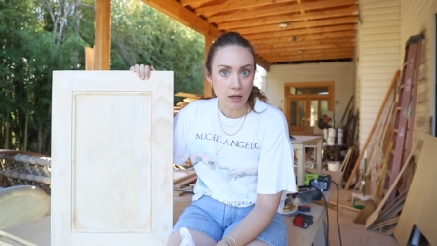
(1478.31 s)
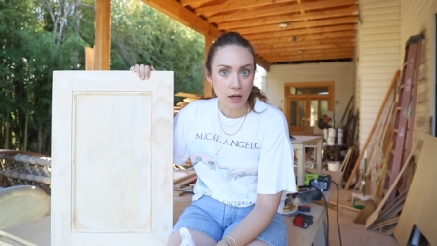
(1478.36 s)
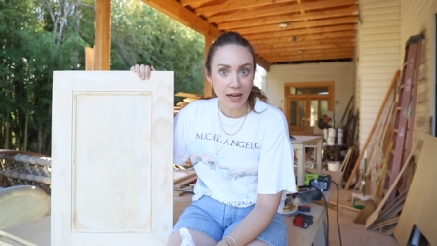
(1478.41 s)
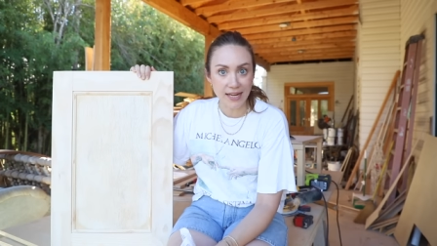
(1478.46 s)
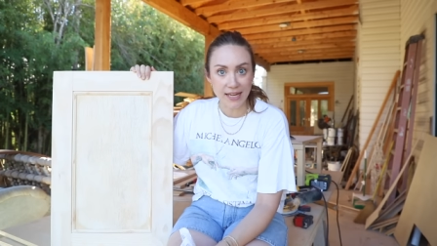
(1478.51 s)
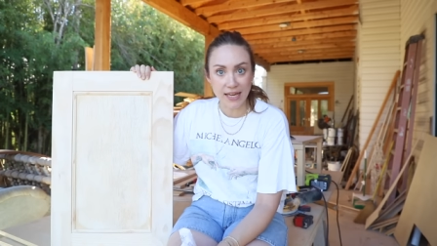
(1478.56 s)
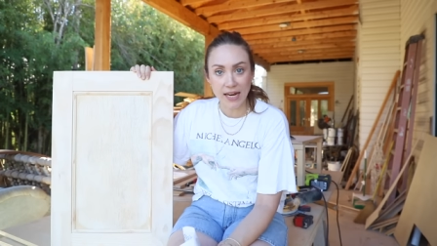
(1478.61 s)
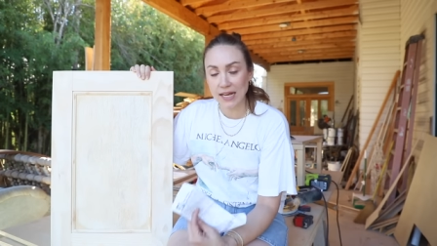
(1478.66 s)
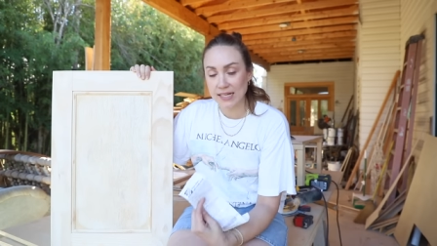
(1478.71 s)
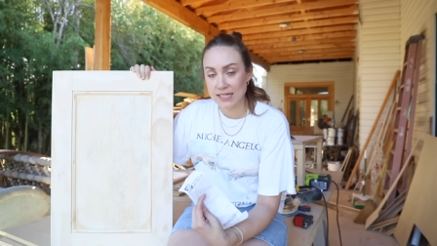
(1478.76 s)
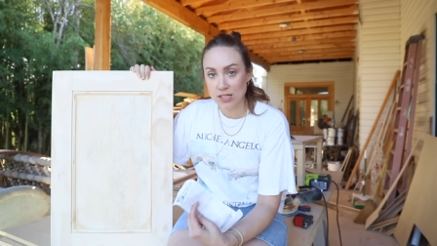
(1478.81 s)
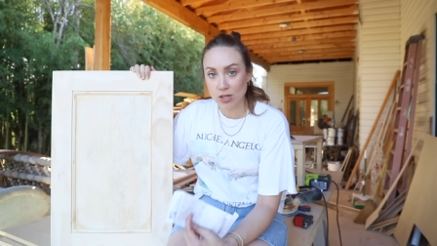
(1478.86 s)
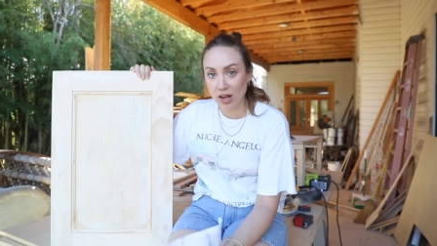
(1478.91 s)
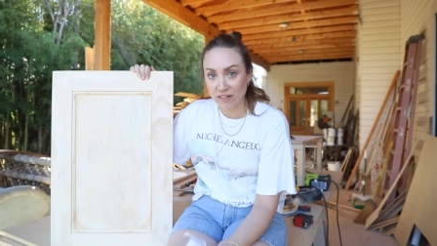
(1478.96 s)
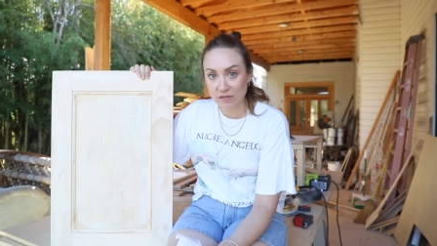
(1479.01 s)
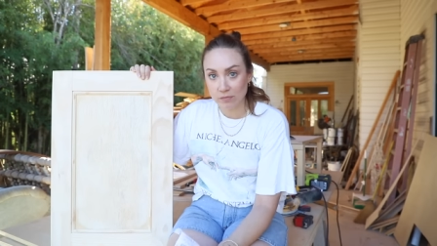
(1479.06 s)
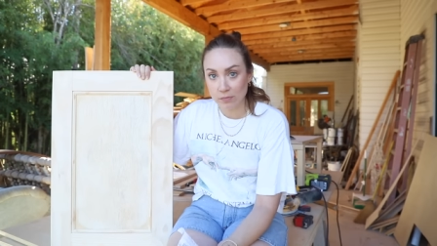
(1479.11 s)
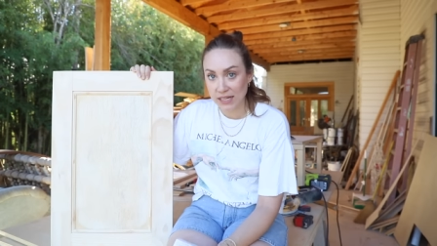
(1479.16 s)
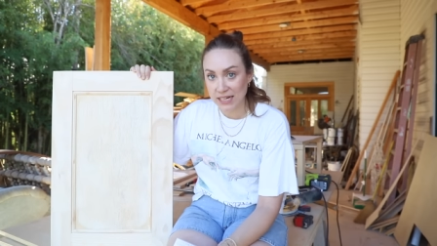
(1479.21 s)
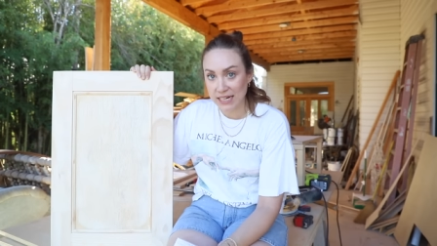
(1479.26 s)
I get, I still
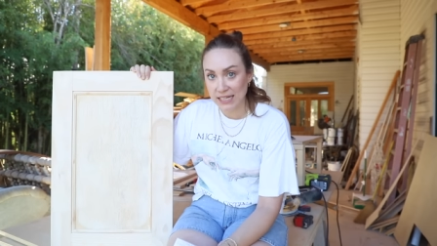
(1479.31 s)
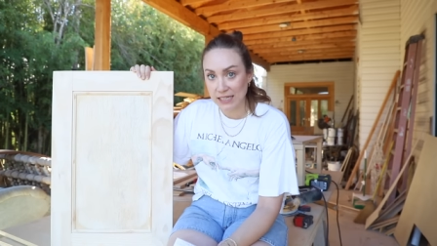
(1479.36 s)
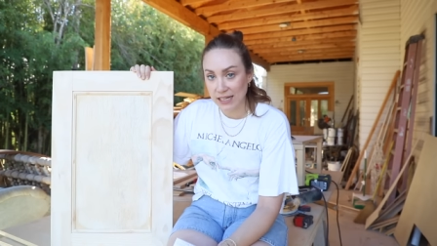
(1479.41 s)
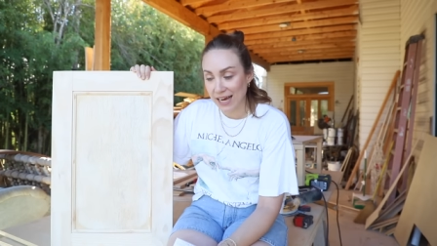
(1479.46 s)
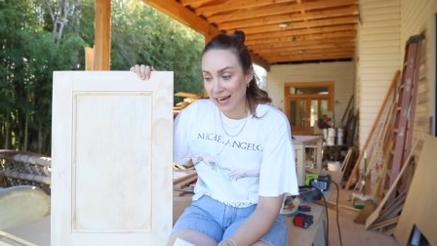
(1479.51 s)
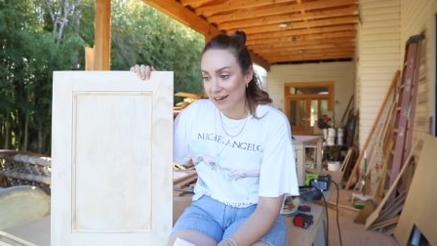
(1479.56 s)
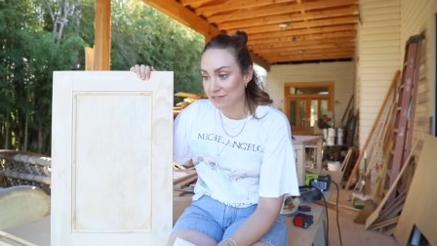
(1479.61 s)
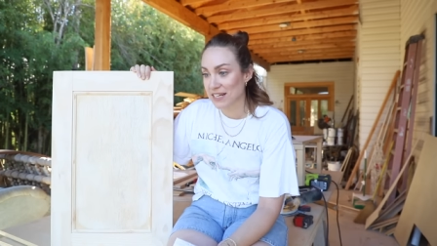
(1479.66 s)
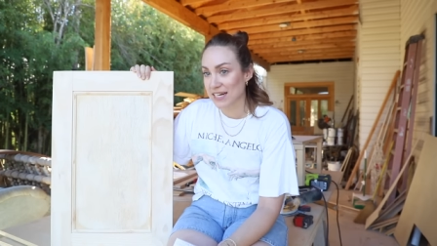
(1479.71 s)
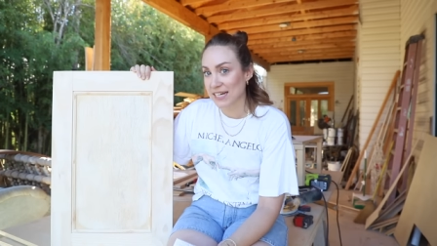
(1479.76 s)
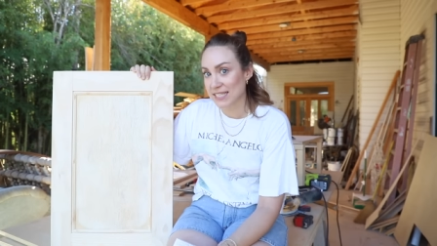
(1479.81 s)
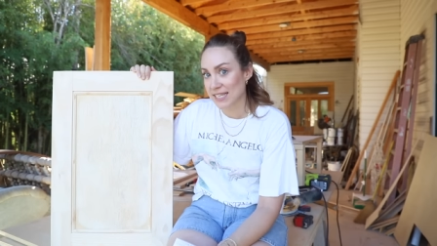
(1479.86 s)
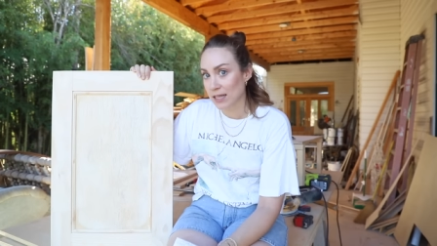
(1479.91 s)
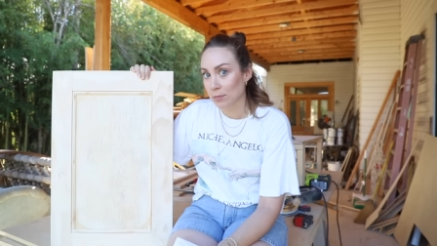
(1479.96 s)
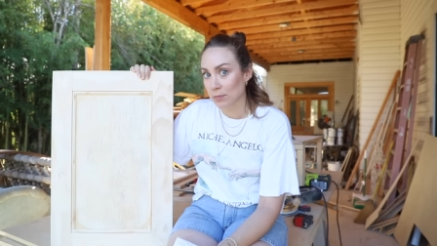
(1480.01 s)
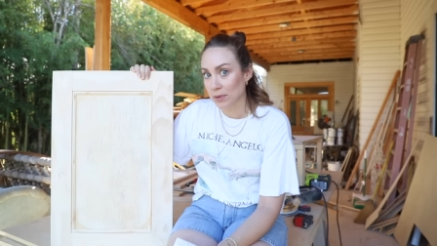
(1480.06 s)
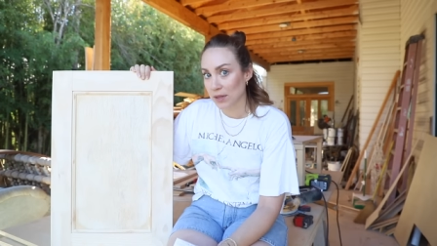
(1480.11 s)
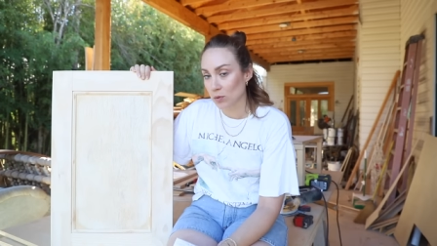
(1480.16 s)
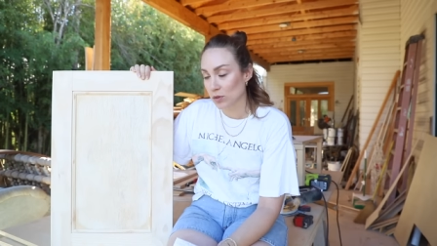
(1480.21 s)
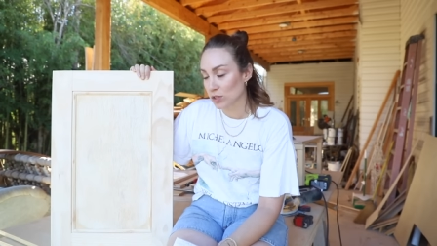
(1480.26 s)
have plenty left, and I did the
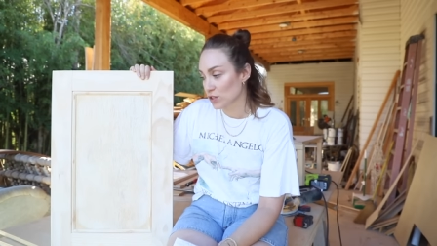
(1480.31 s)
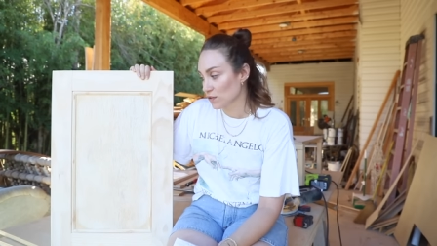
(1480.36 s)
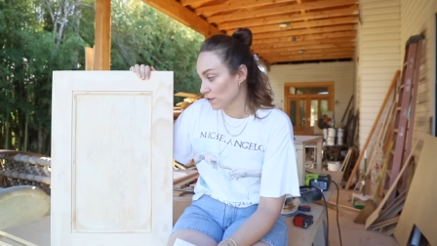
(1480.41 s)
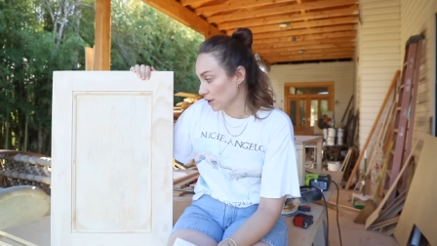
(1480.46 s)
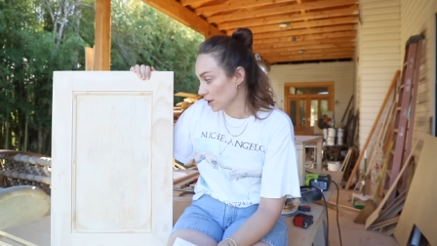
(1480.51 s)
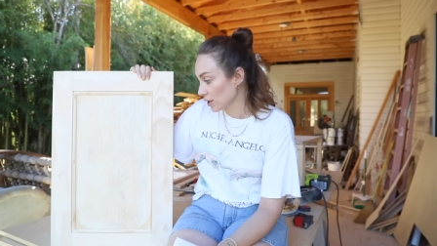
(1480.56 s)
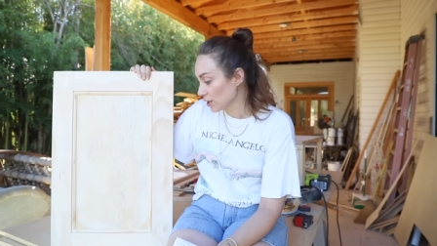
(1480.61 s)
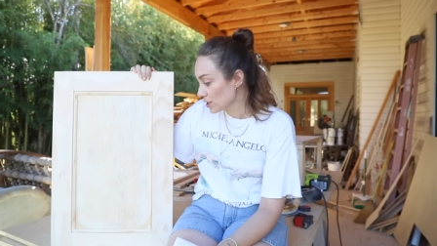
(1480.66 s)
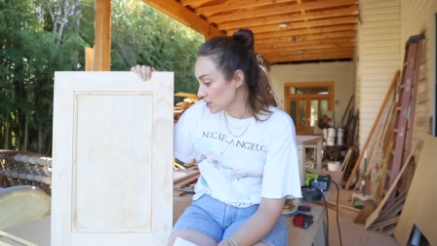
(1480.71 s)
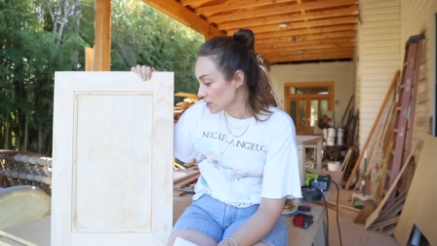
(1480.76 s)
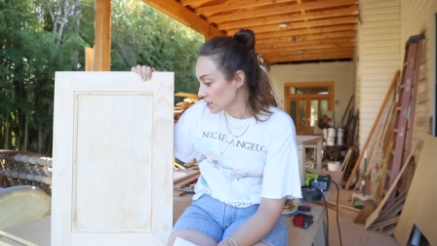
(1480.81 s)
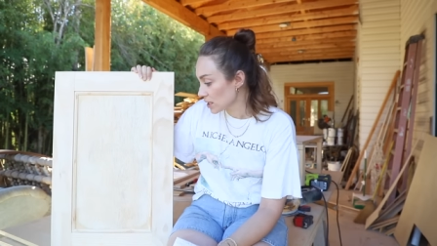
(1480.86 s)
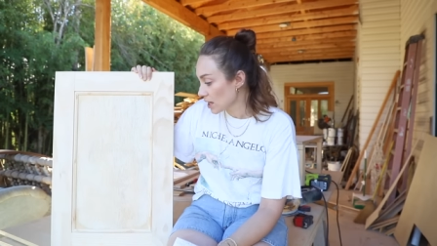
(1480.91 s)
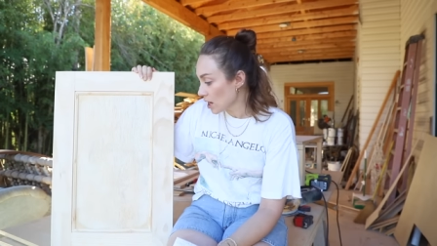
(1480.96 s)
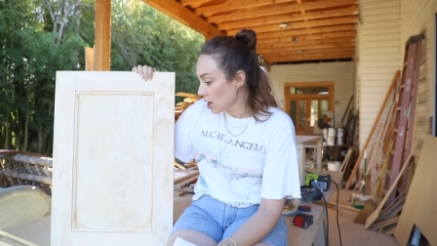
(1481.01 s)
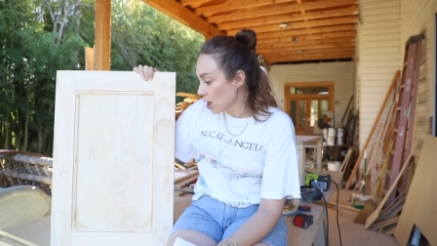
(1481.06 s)
big ones first.